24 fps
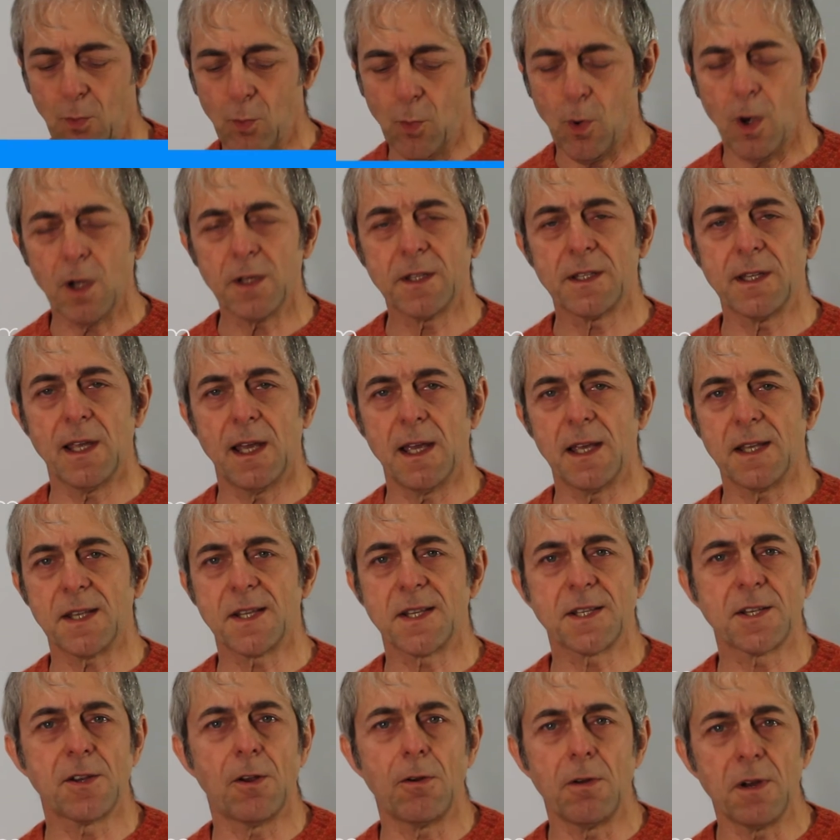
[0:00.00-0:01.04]
what a
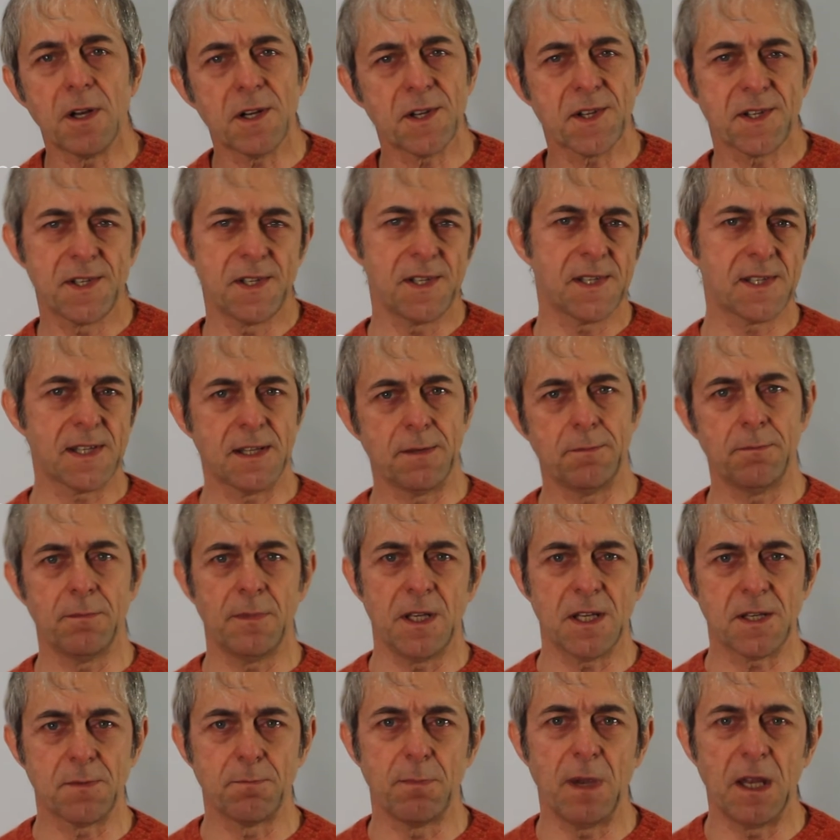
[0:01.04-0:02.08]
solar system
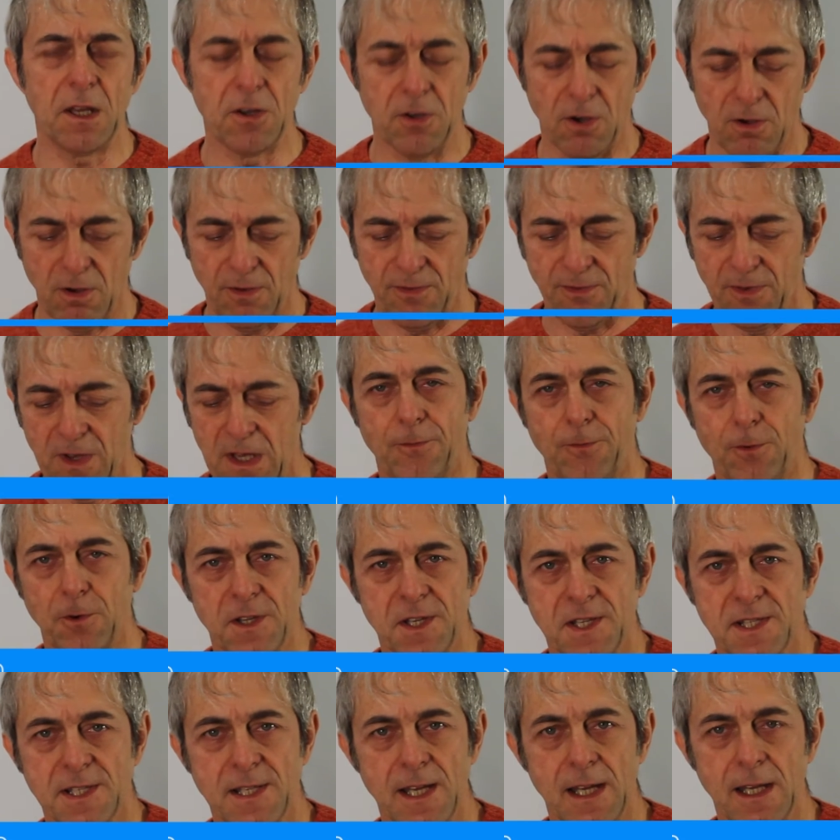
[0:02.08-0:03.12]
is made of. For
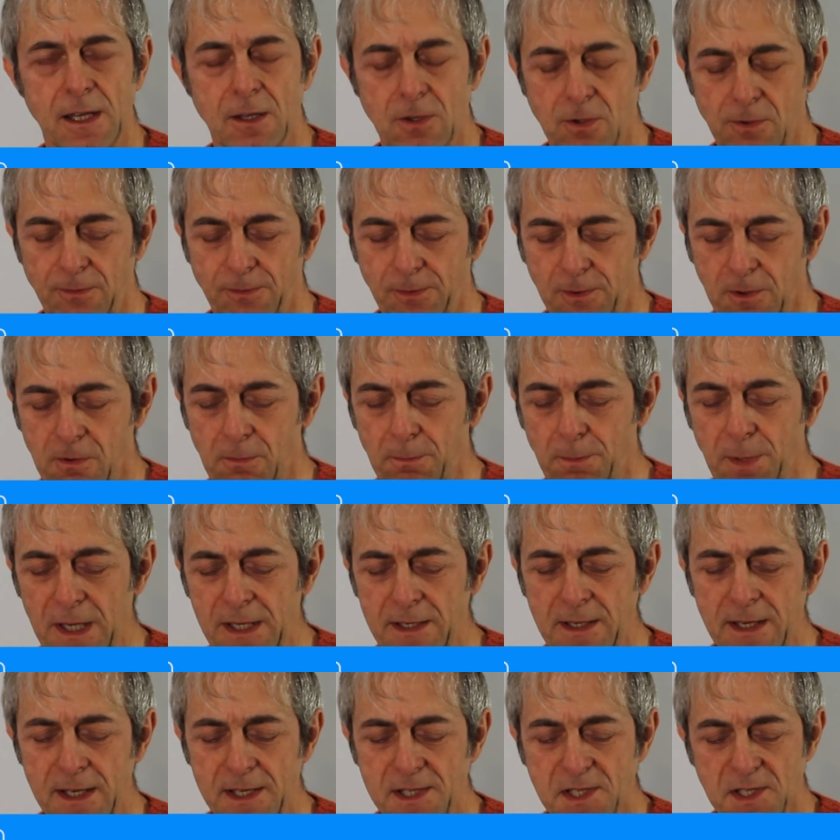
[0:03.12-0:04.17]
the sake of
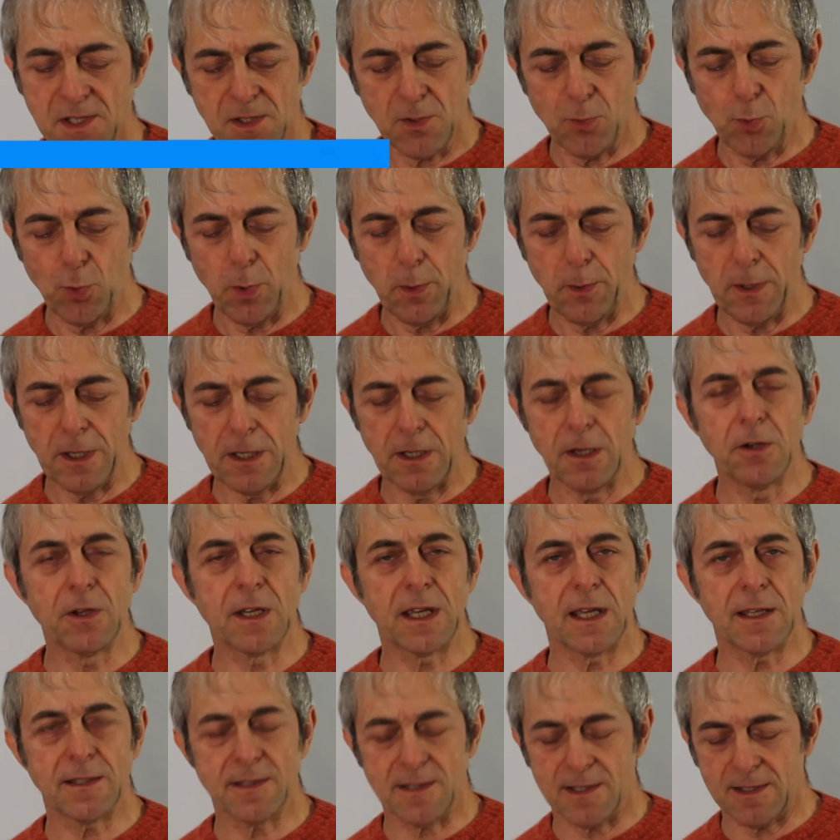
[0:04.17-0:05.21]
completeness, we will
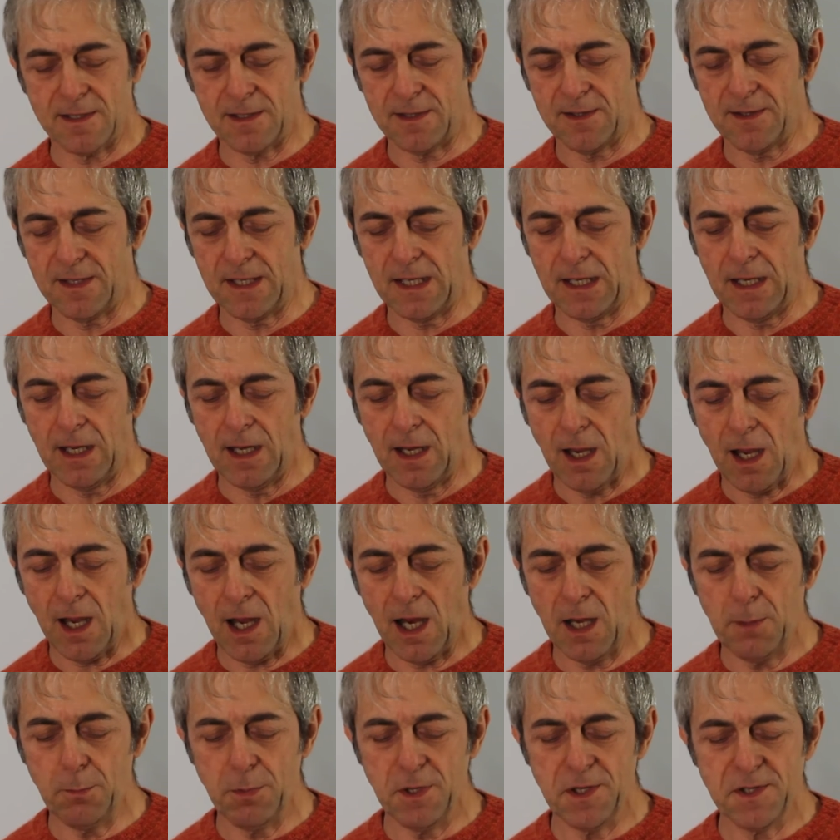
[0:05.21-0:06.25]
look at the
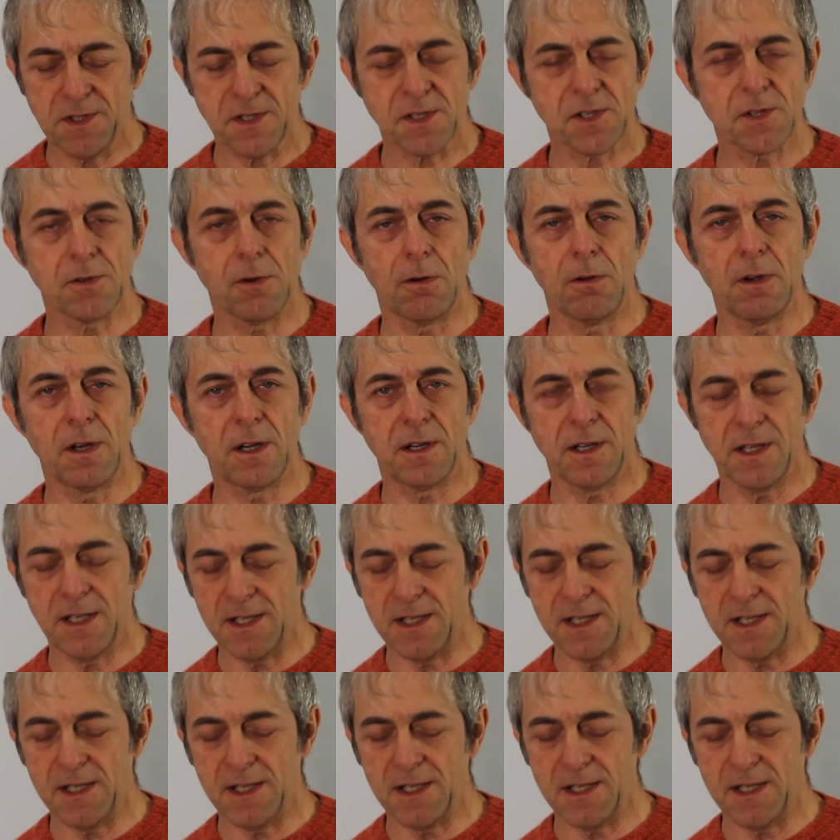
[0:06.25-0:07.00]
hybrid solar